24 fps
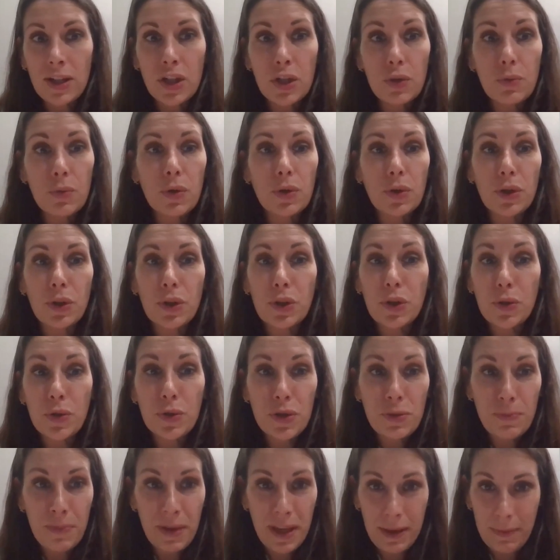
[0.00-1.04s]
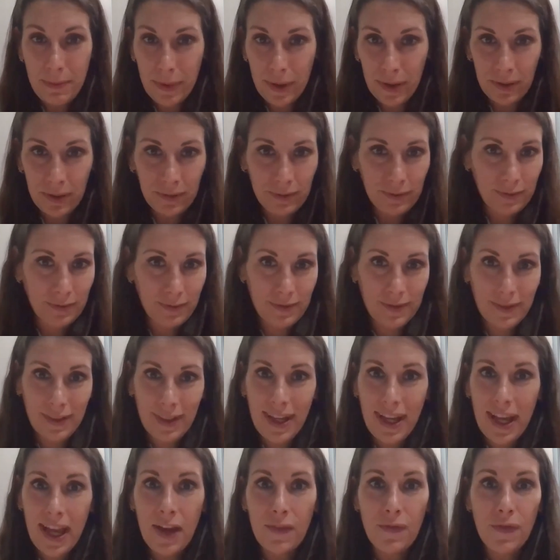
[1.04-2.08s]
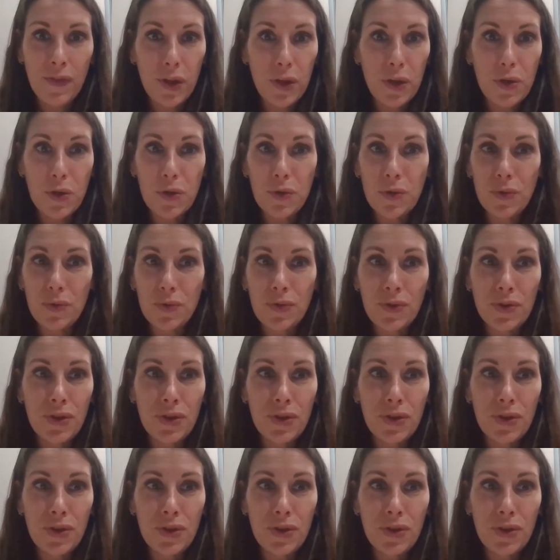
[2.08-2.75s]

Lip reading: You will lose people if you